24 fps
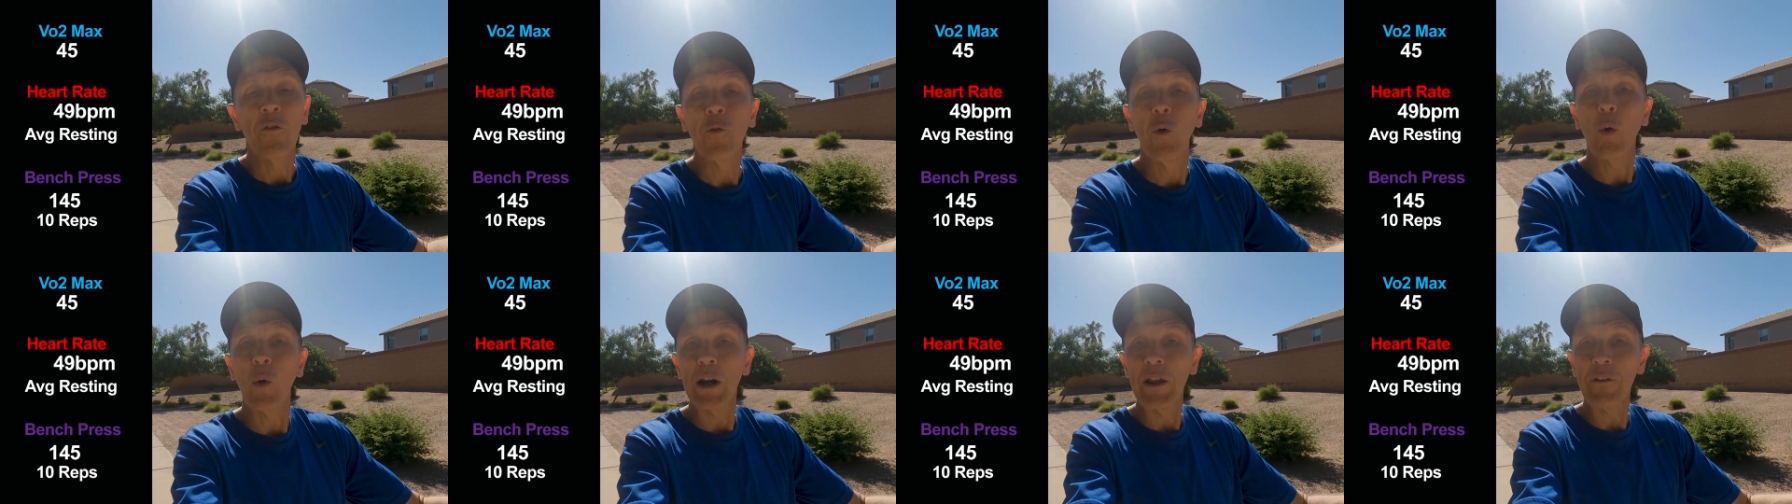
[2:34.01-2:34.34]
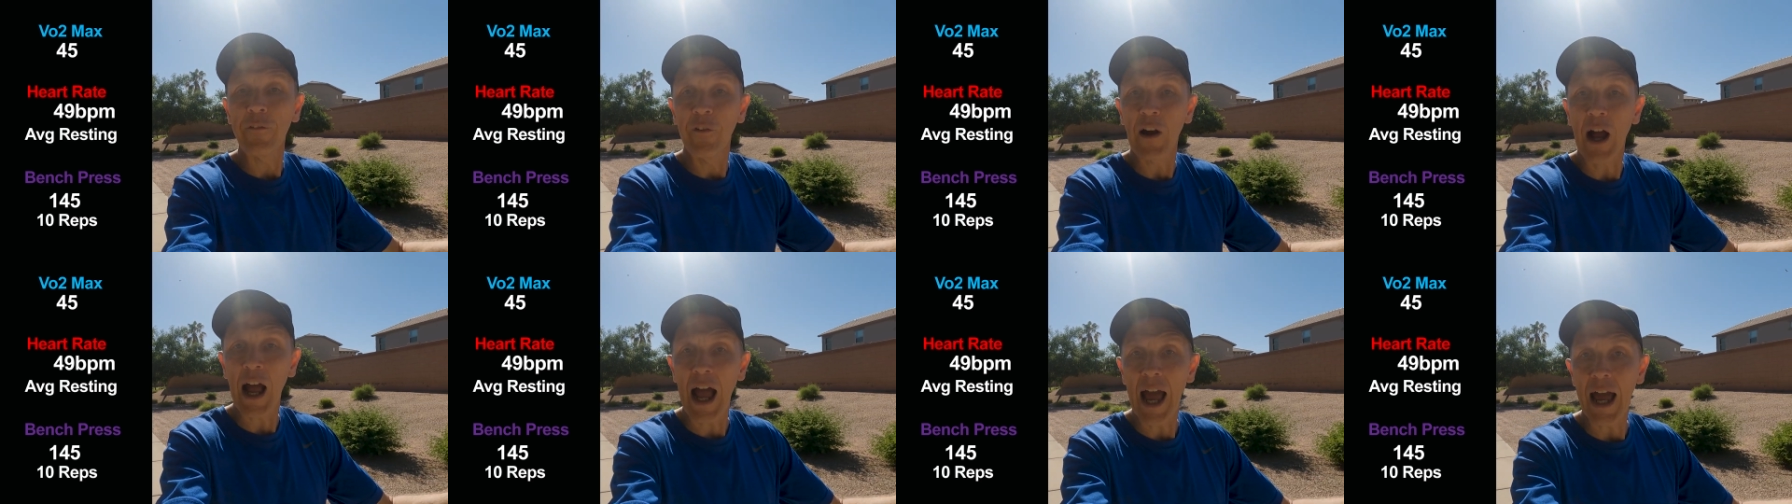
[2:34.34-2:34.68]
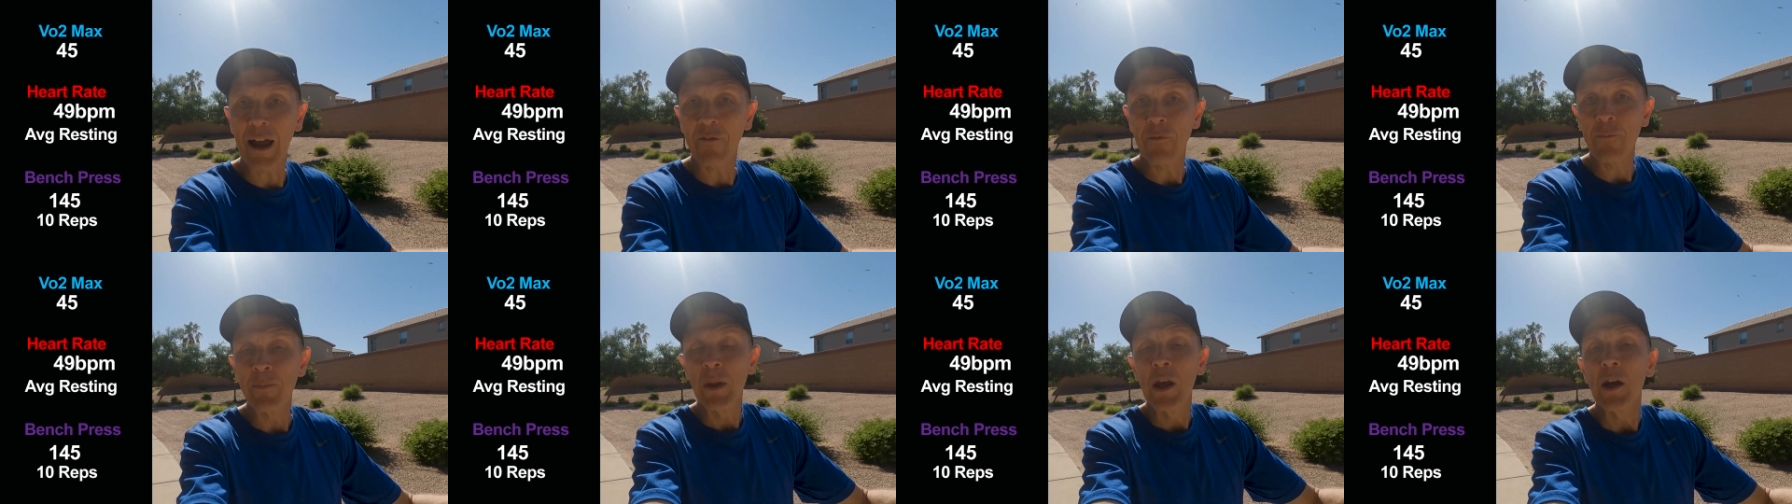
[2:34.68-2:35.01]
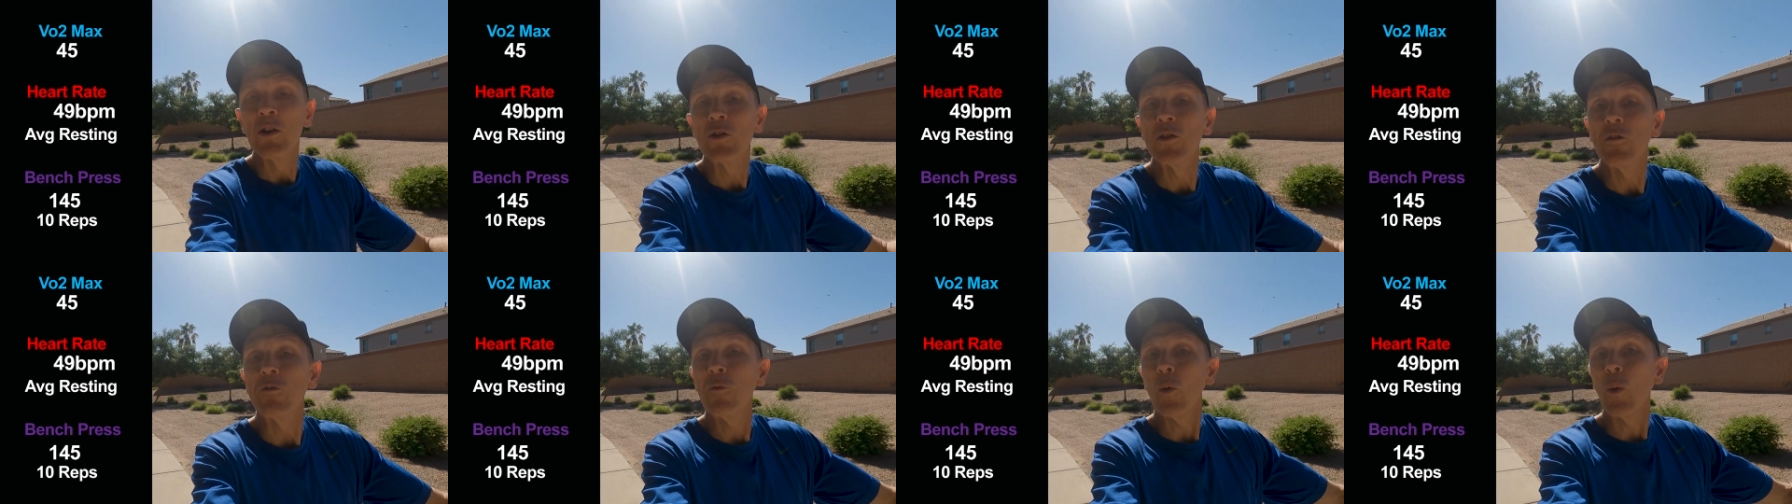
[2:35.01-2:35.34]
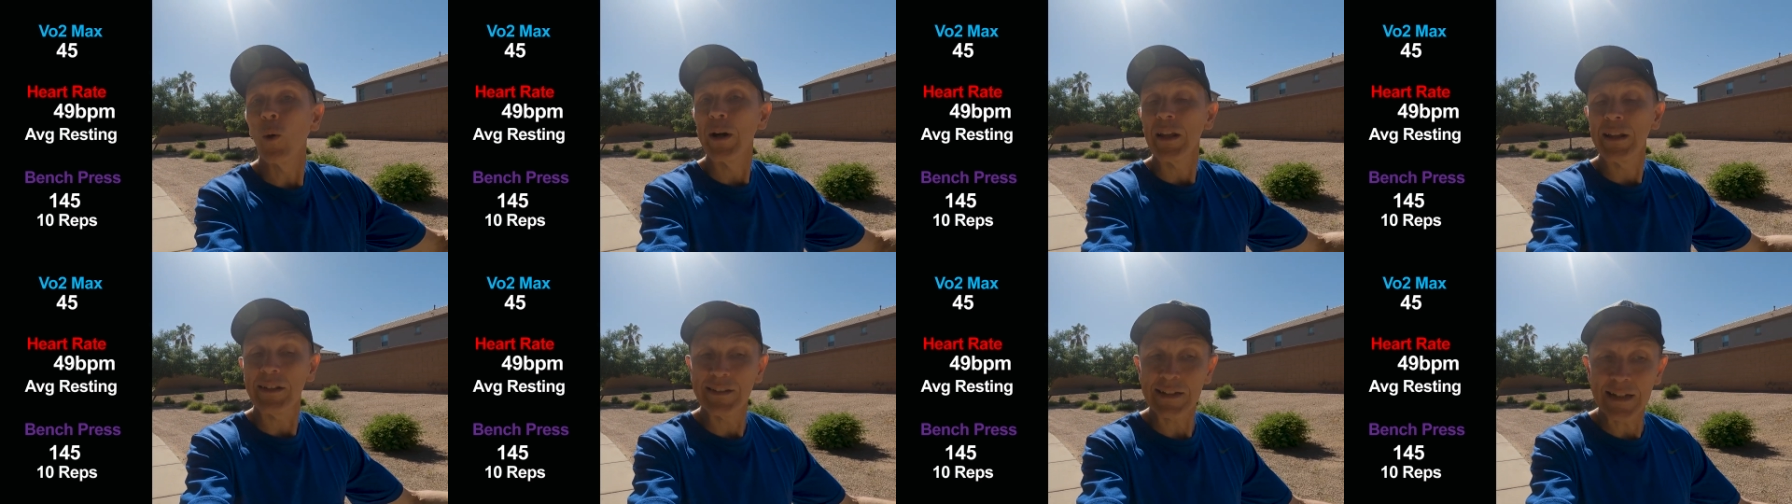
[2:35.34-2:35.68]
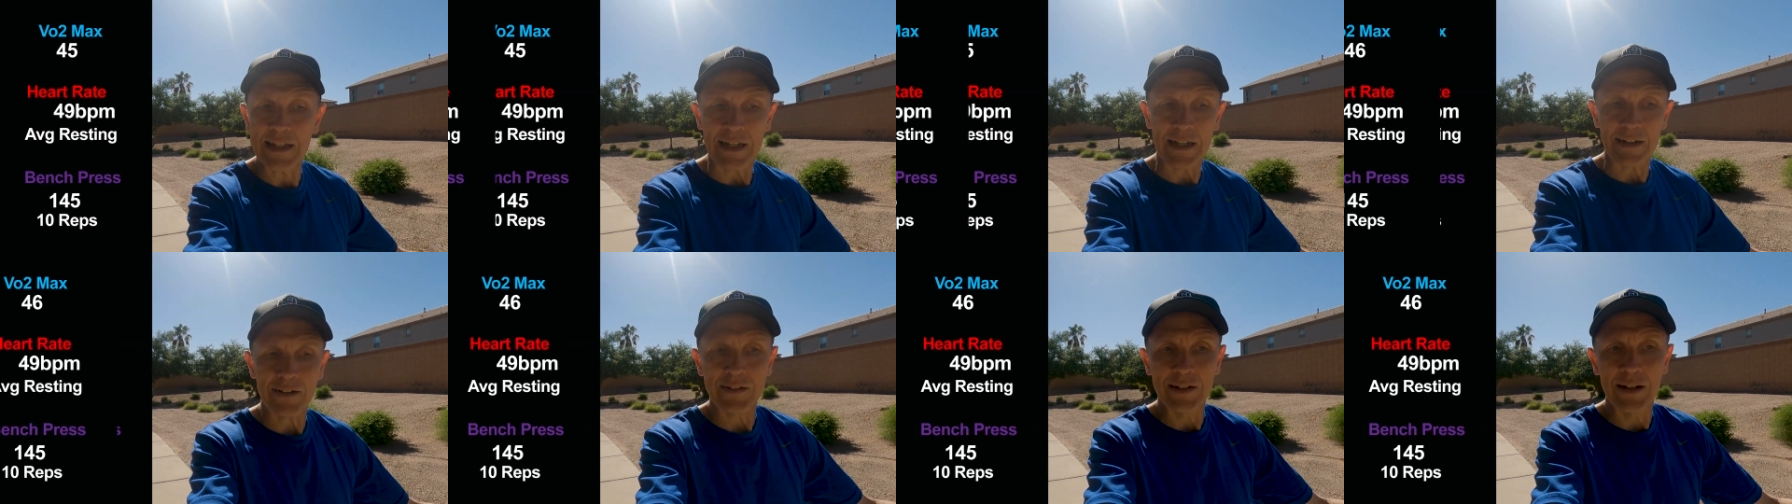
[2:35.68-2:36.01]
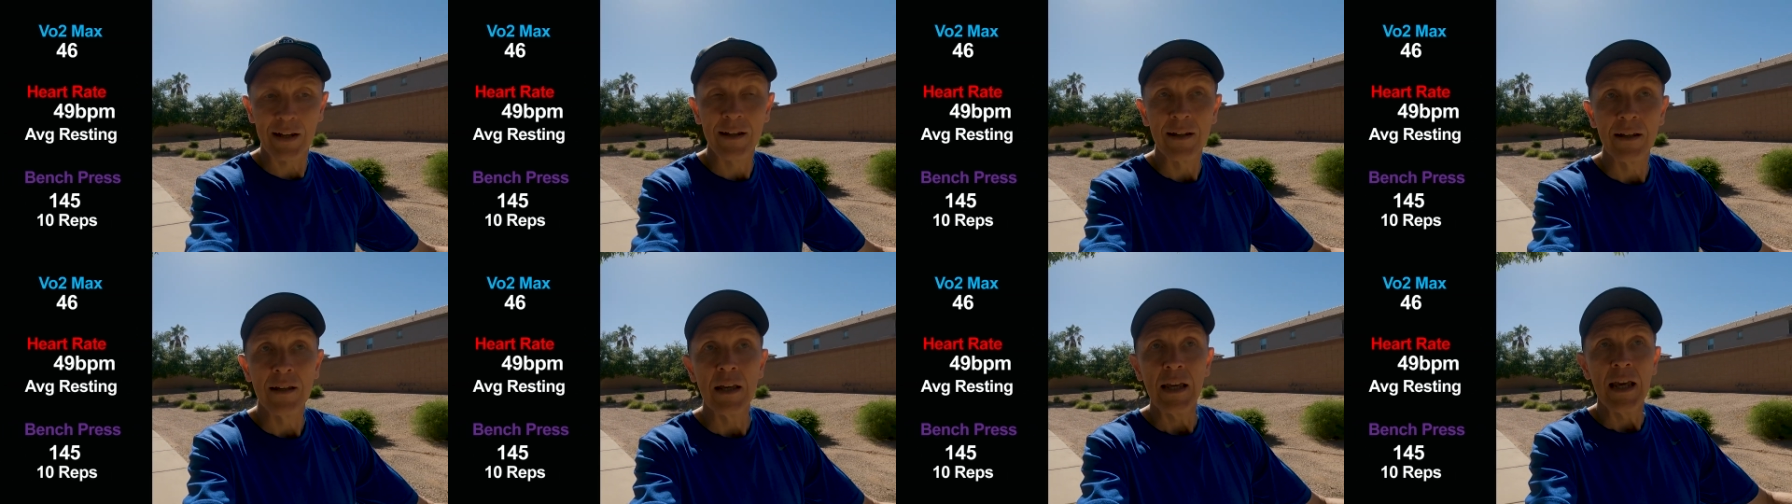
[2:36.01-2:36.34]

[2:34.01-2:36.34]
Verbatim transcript: forty-five to forty-six,